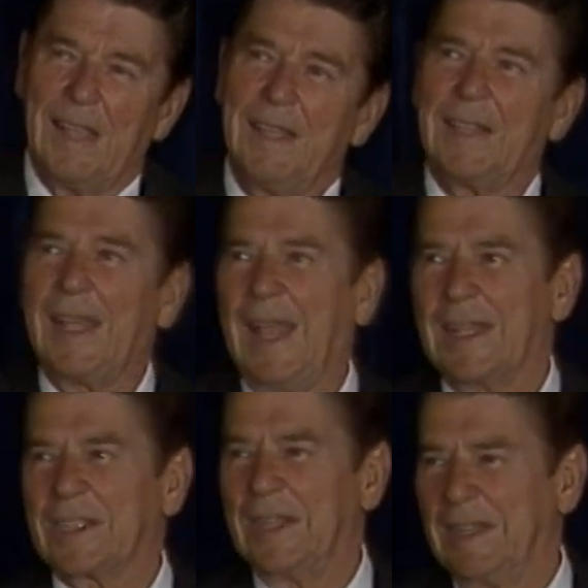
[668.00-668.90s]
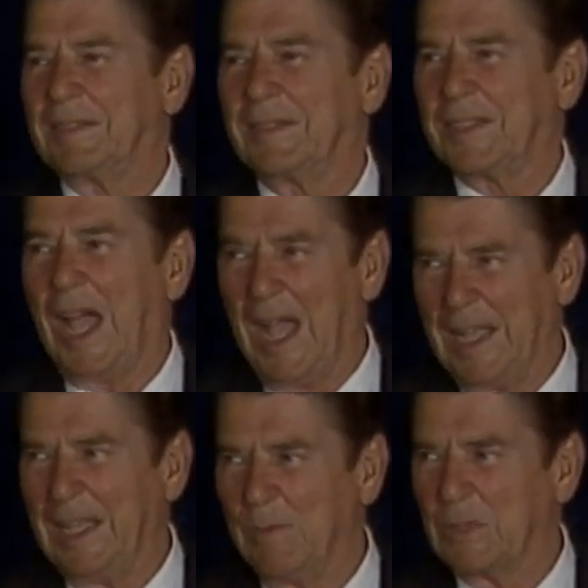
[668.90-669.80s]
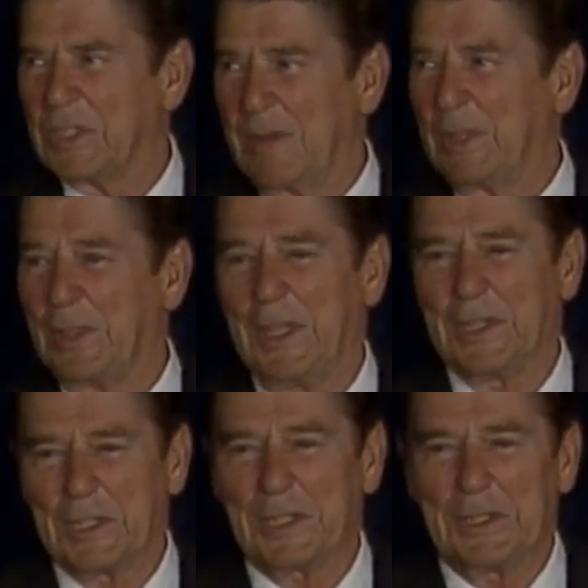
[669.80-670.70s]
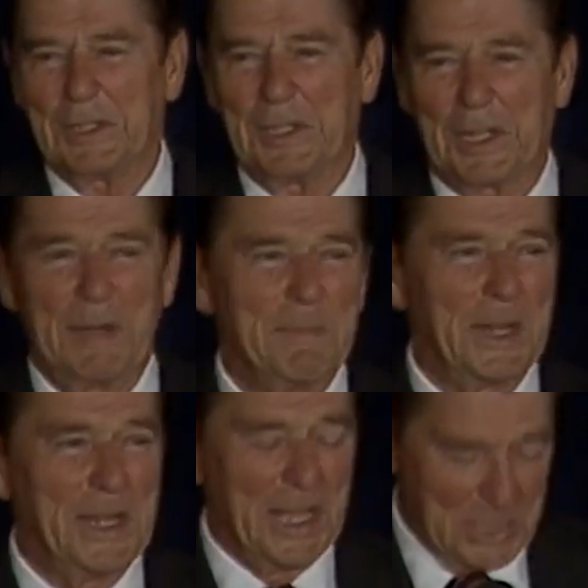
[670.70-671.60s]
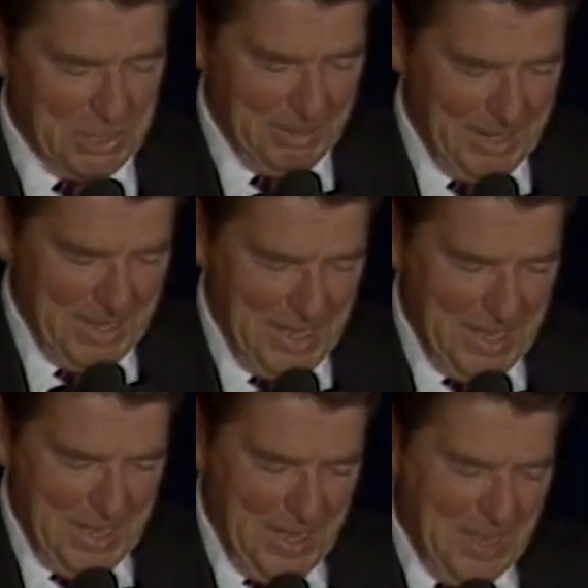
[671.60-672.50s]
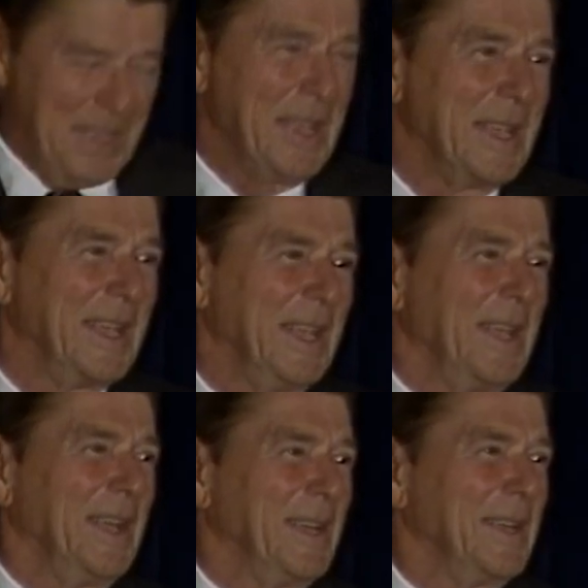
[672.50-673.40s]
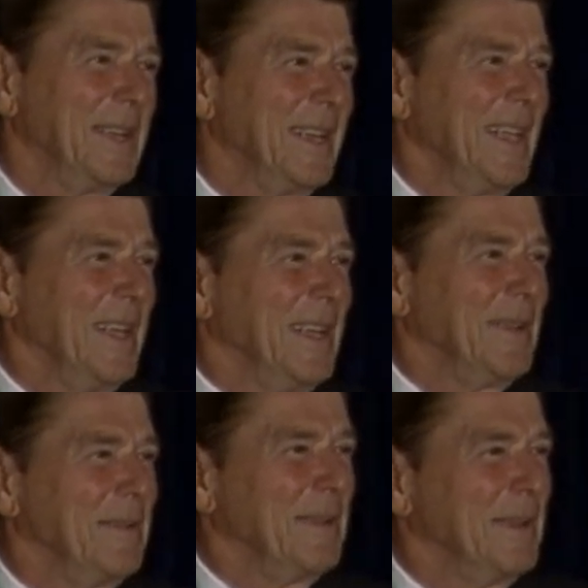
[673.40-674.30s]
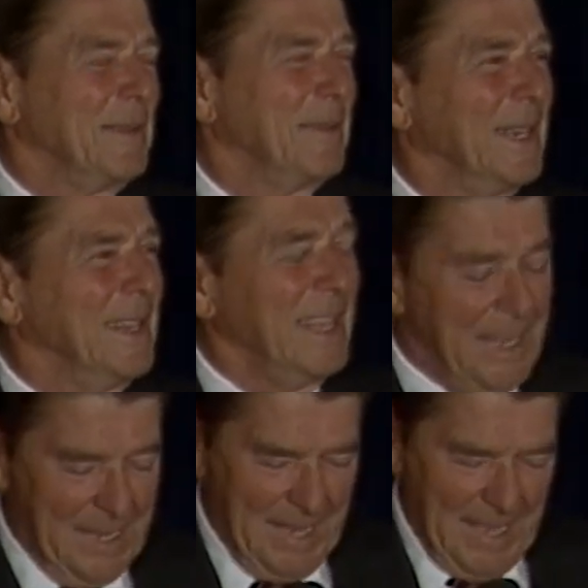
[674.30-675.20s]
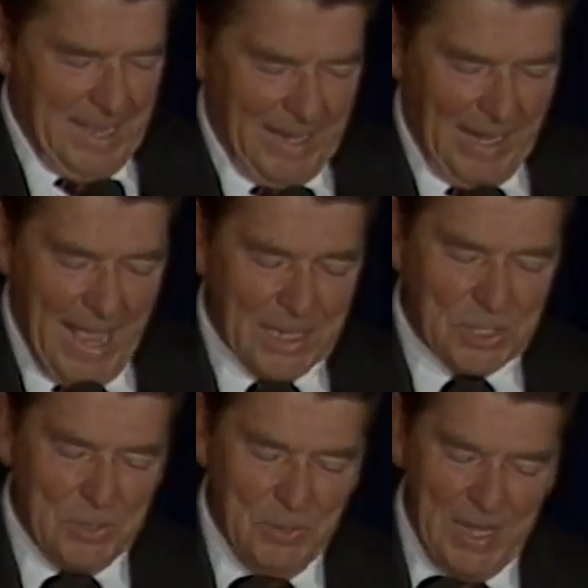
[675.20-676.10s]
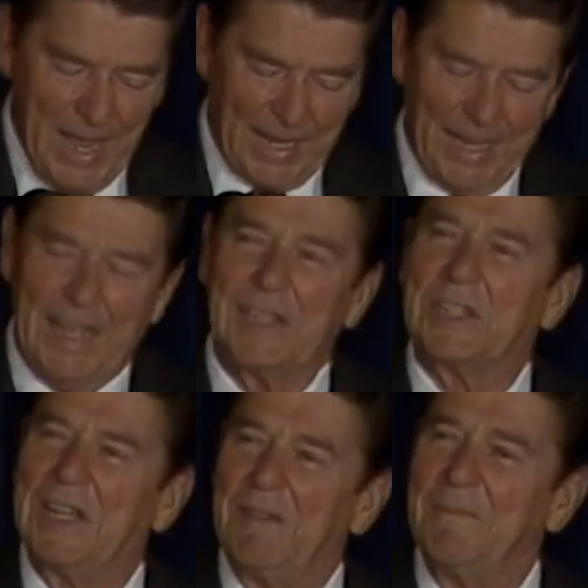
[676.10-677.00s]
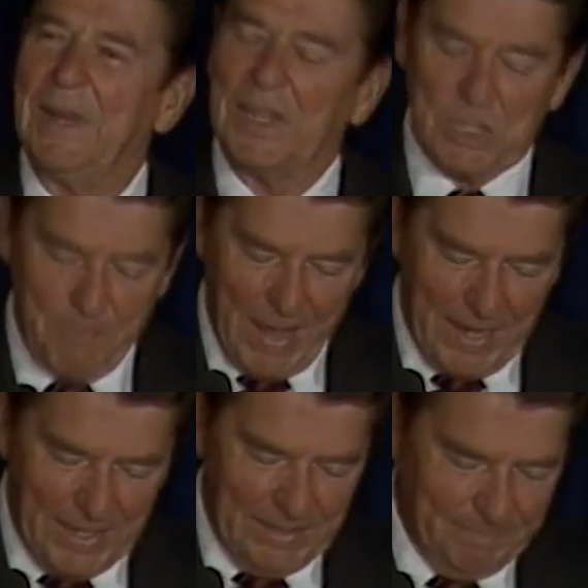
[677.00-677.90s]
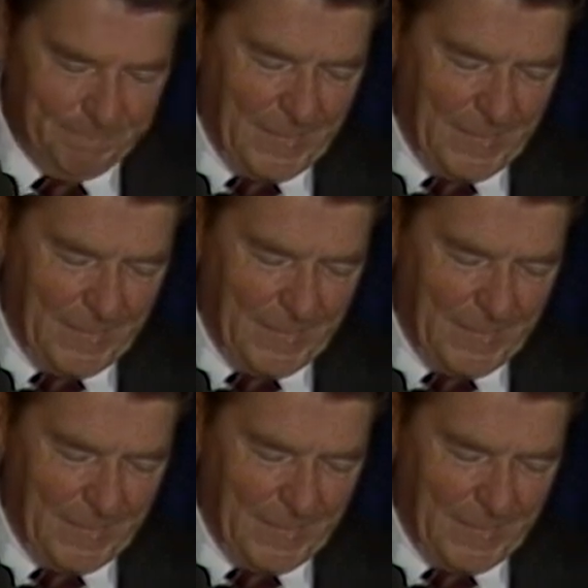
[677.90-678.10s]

I think that has a tie in with some of the things that the government does. but in the last two decades, government expanded